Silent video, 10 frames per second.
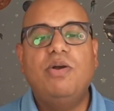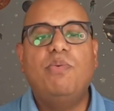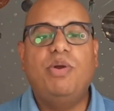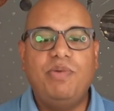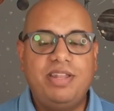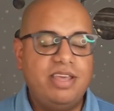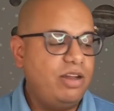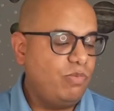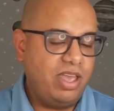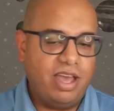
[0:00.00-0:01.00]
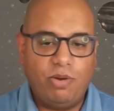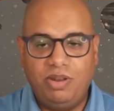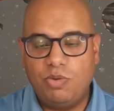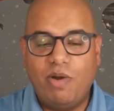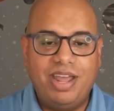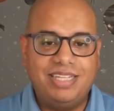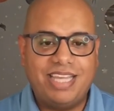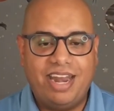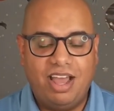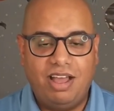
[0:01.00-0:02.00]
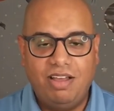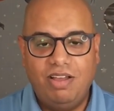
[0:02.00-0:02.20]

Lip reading: when we did it, we had only one antenna